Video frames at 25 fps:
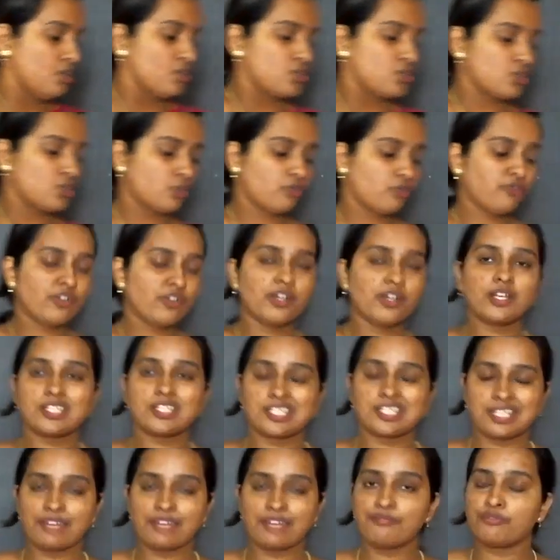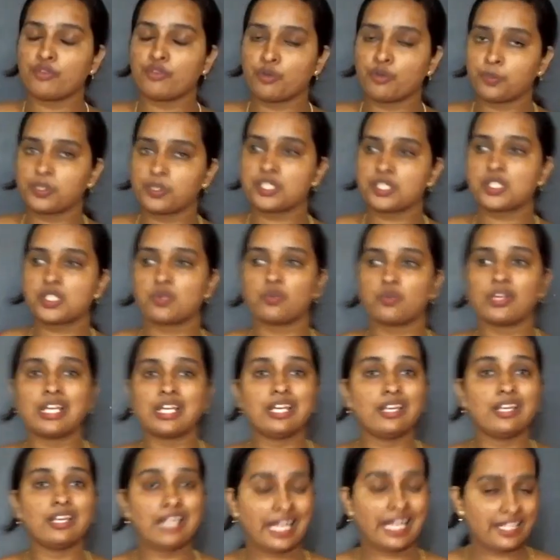So first and foremost,
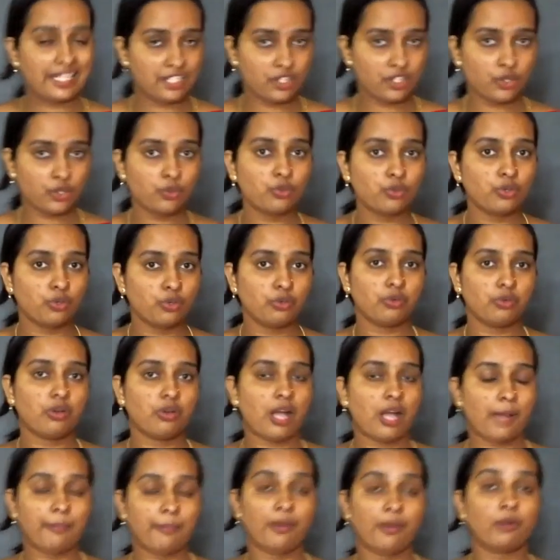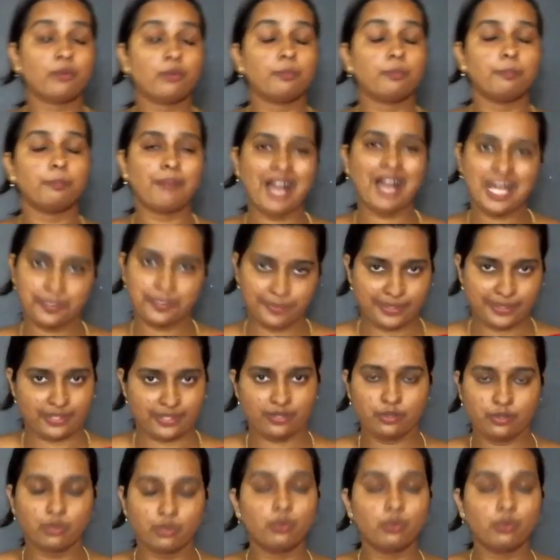we'll let you know about Barbar.